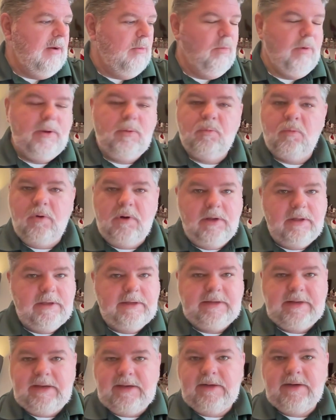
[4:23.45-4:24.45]
We really
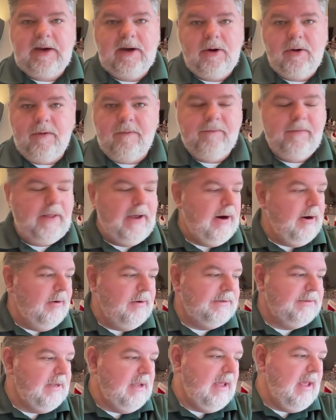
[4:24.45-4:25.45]
need Eric
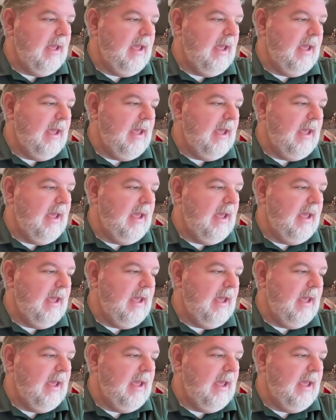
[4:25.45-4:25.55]
Flowers.